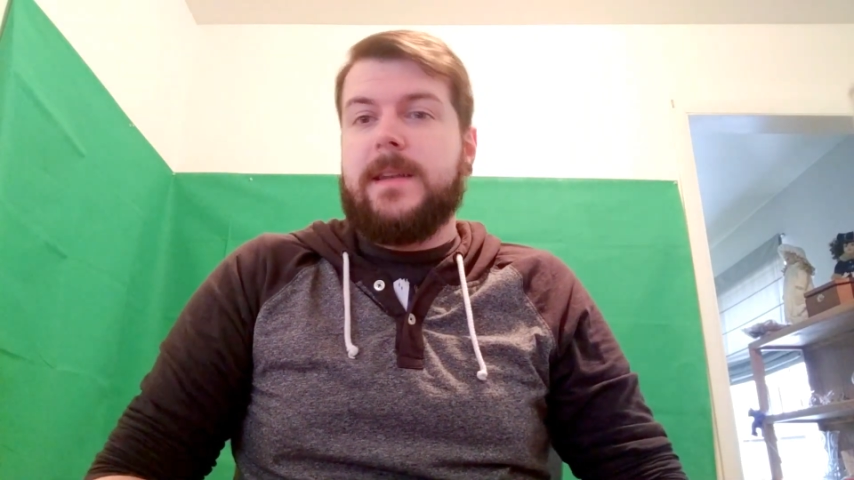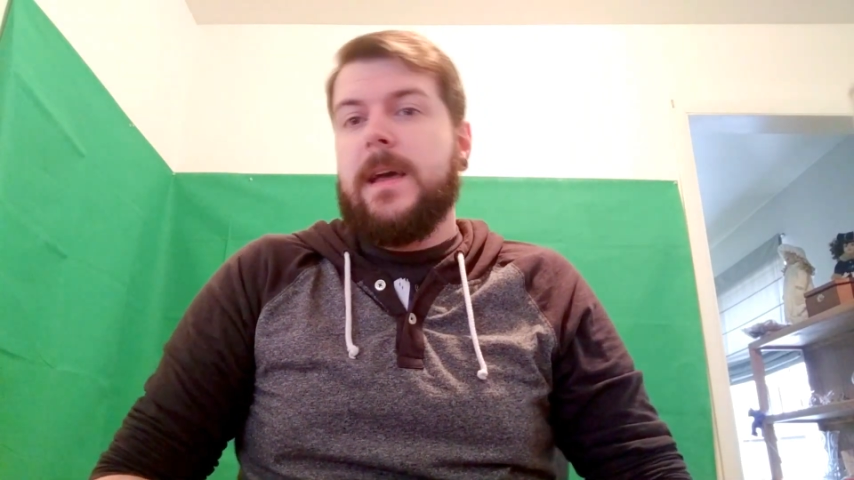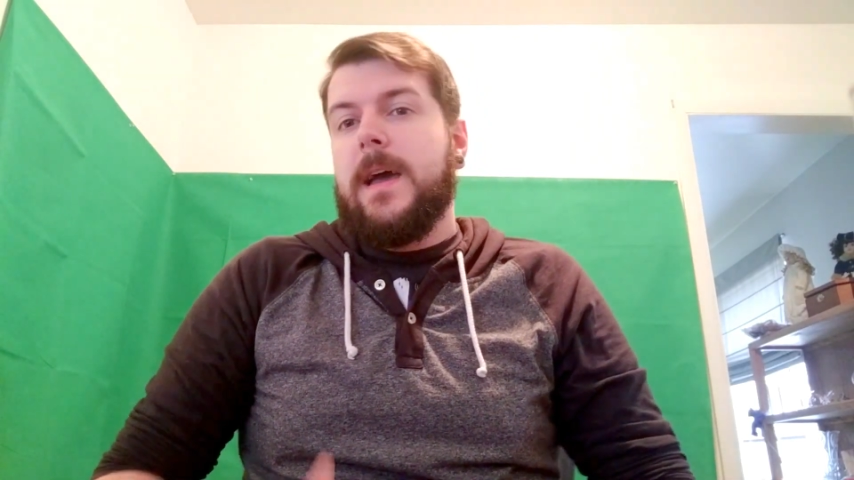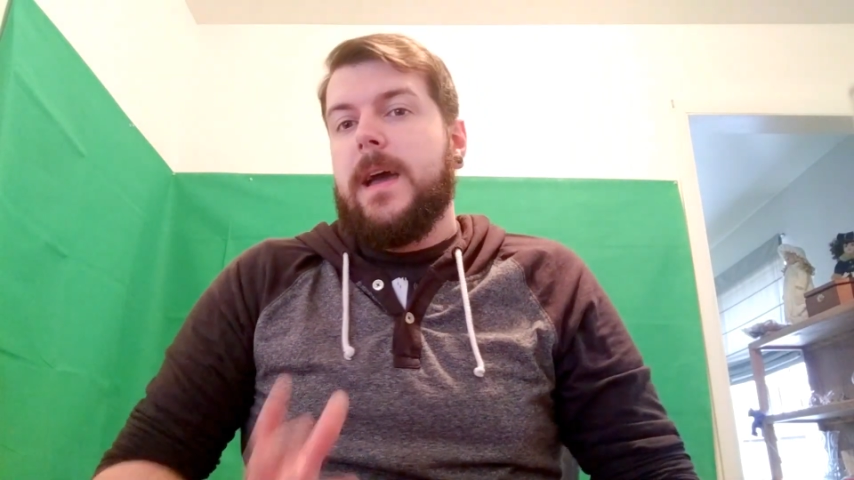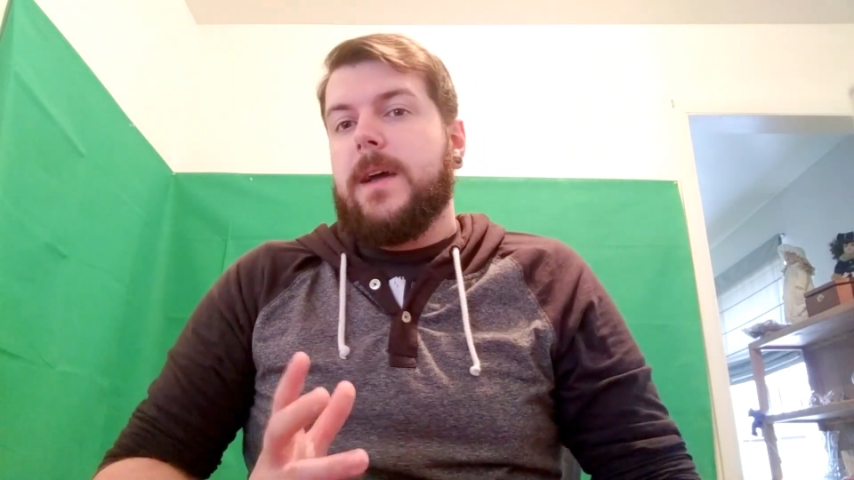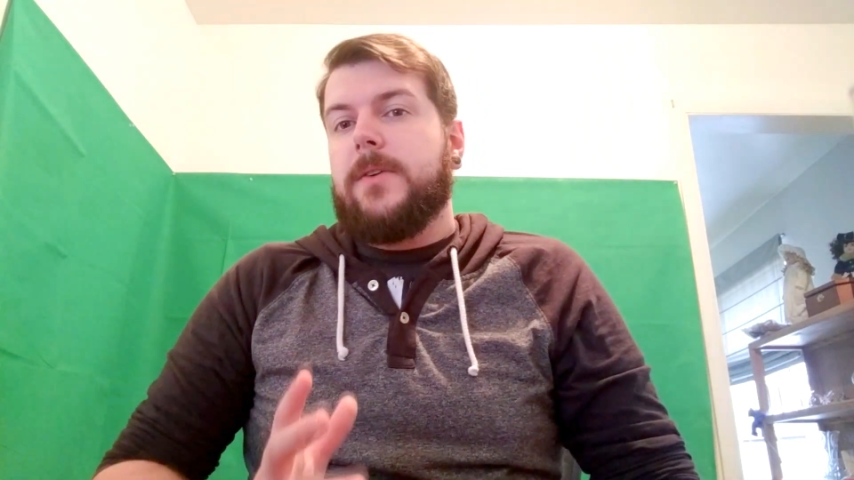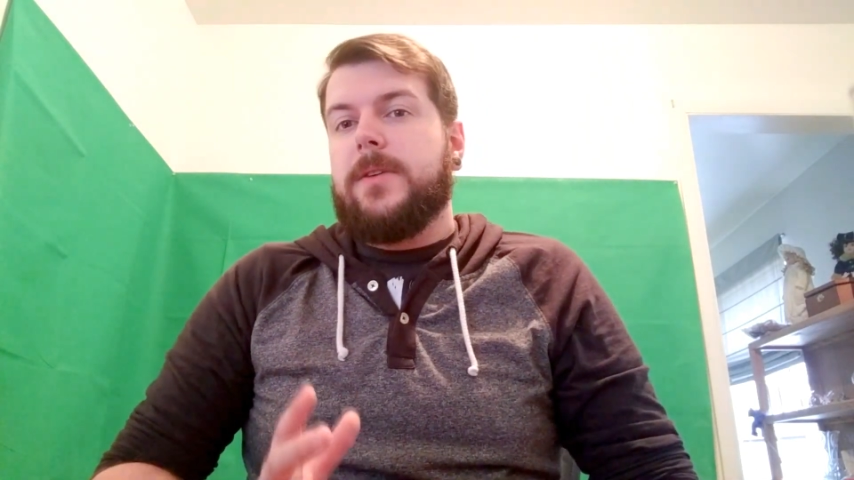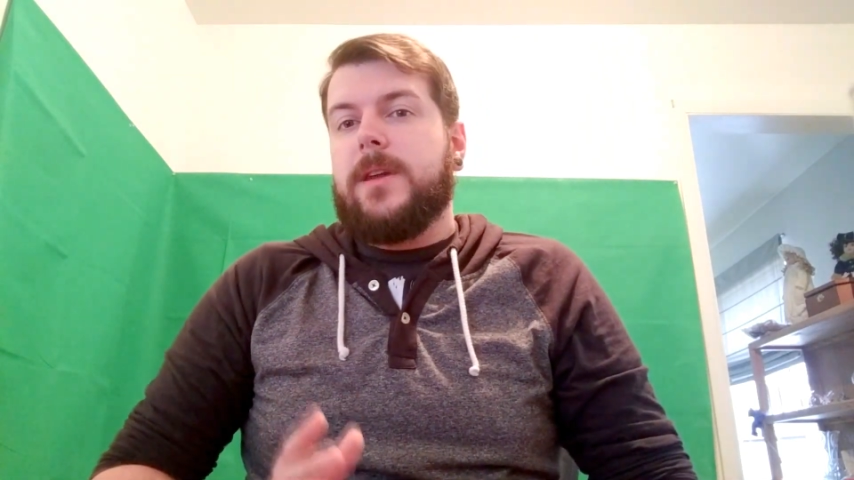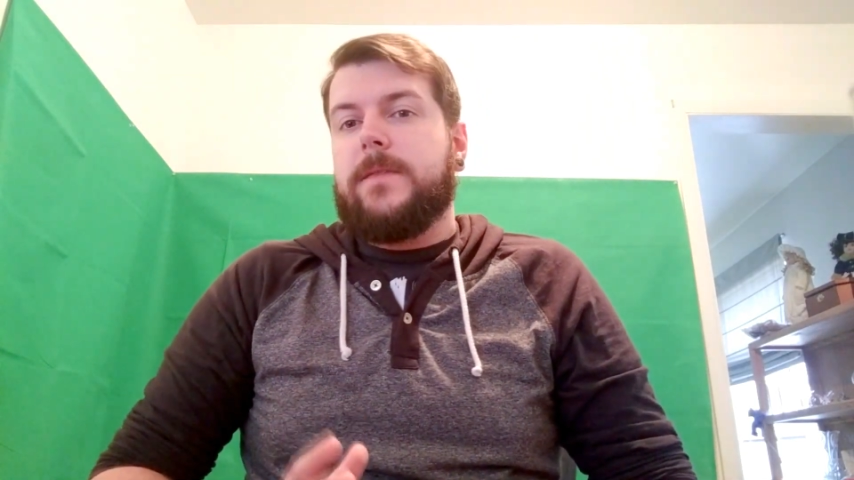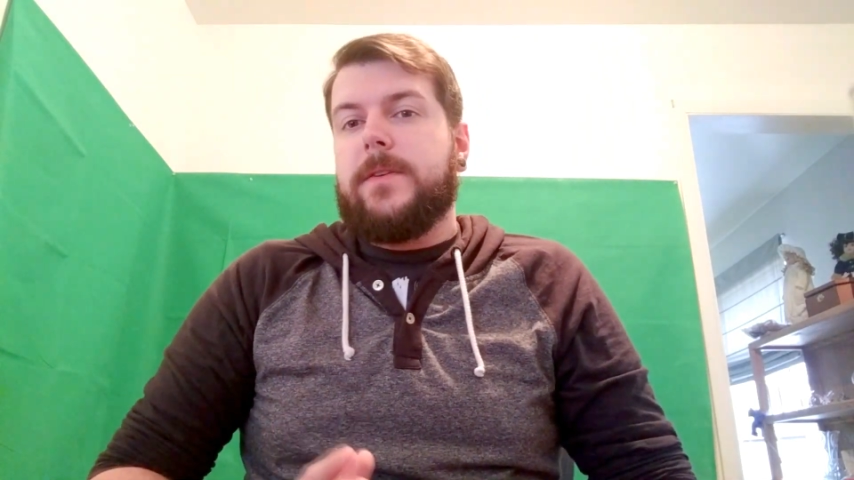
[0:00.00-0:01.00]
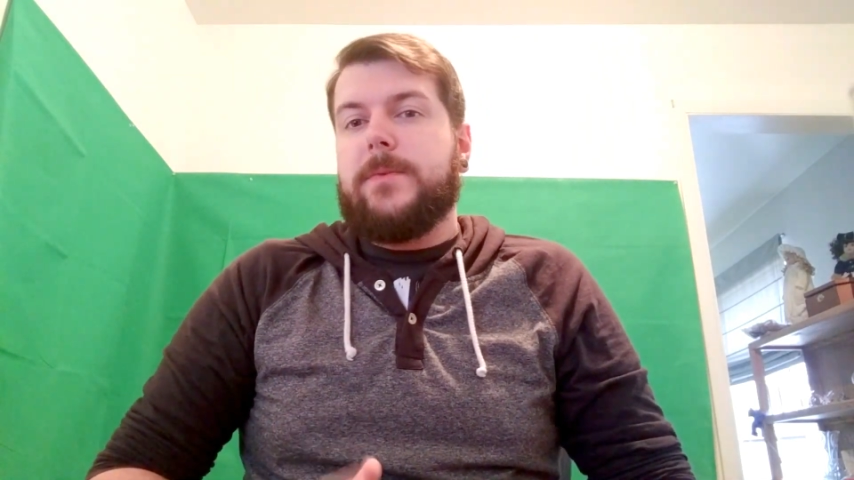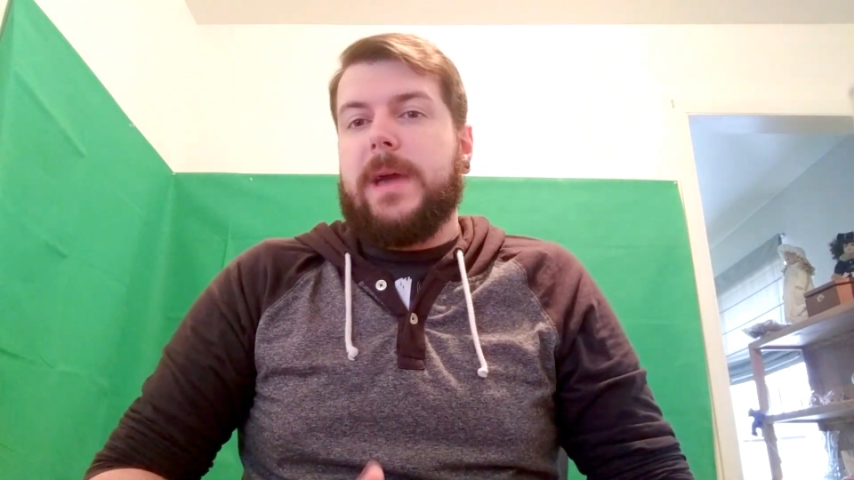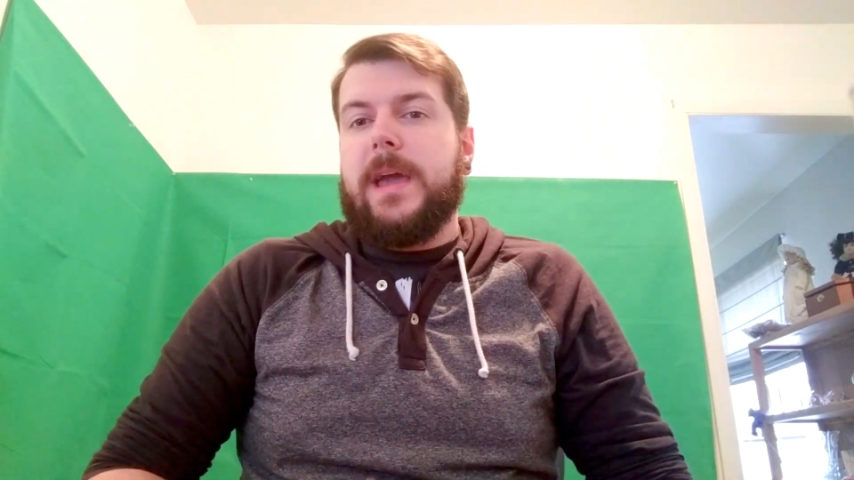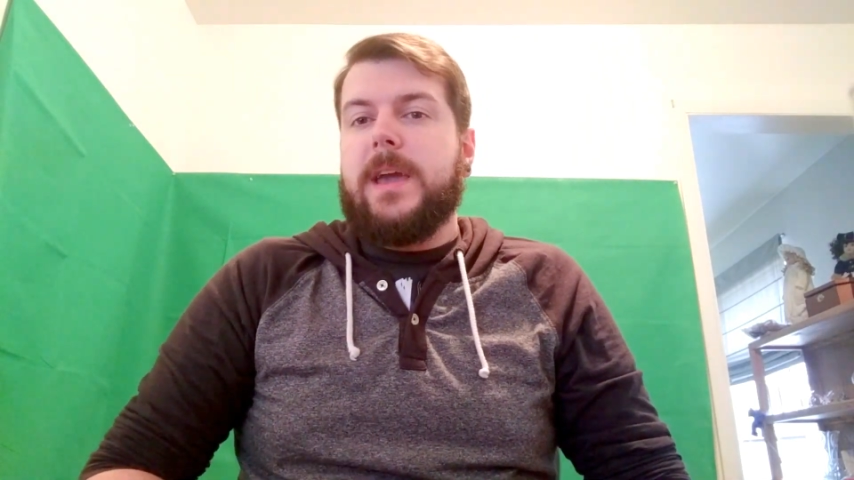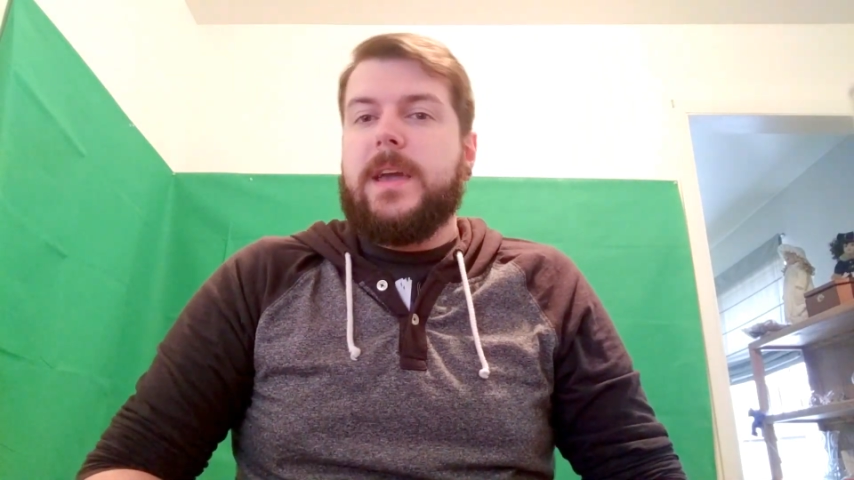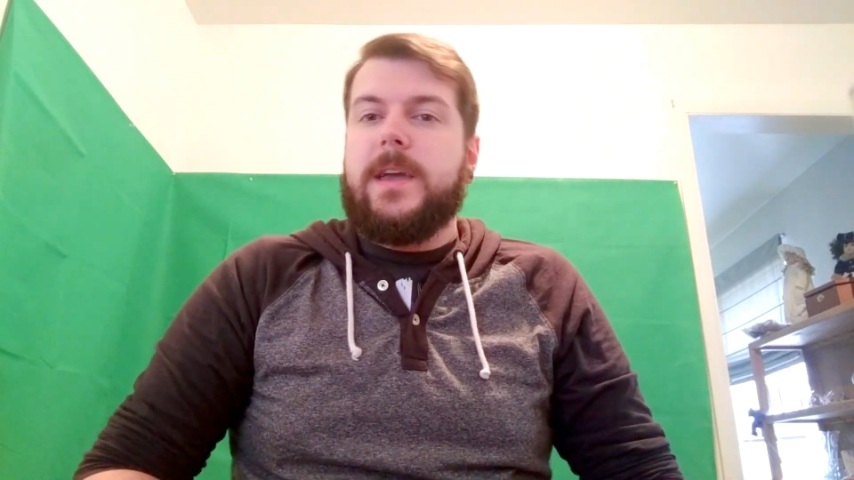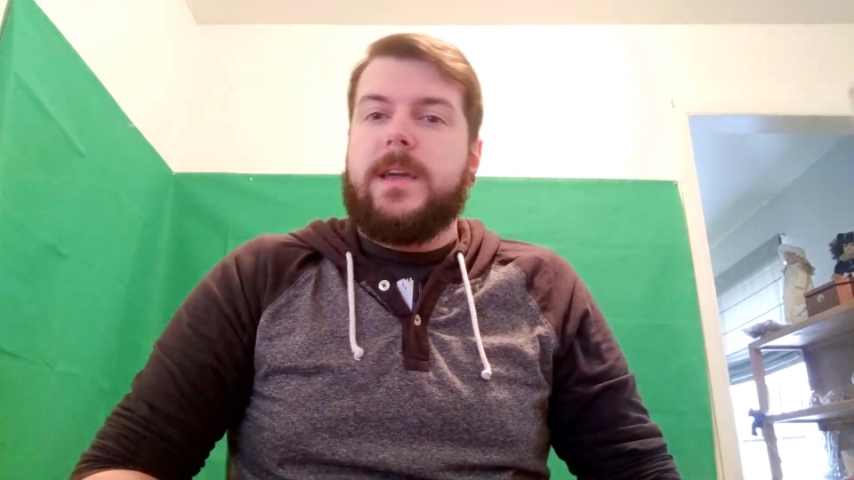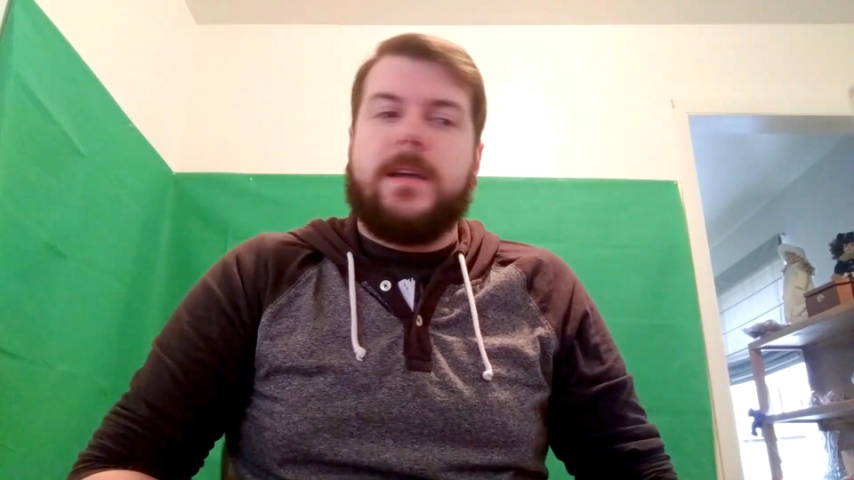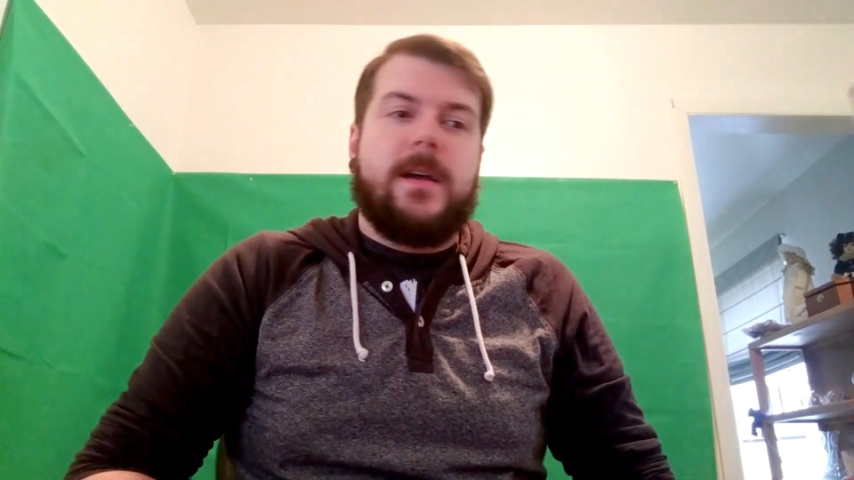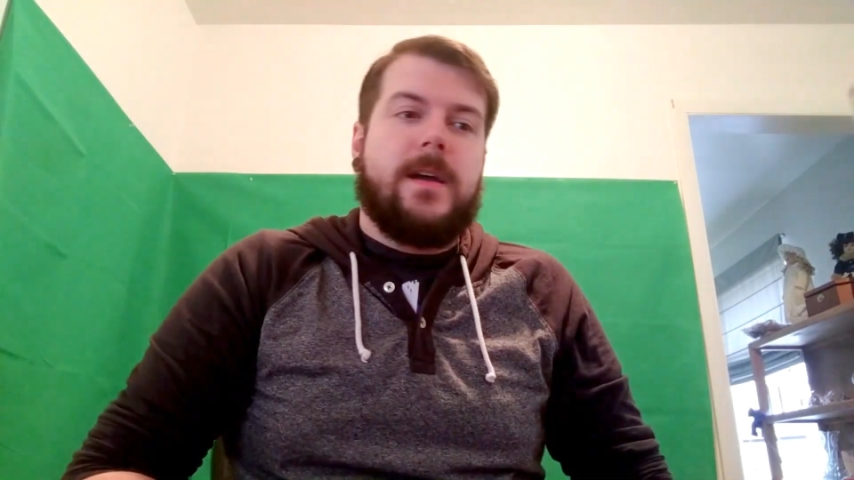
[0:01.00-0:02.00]
I'm going to give you
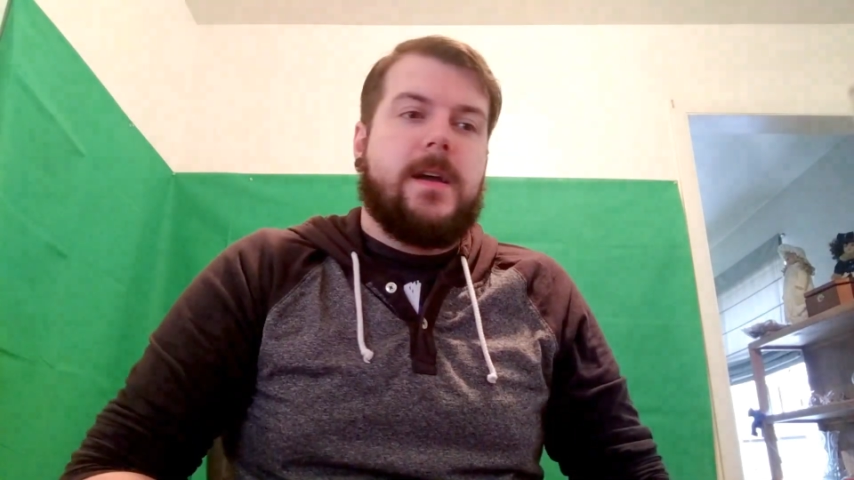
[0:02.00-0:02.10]
a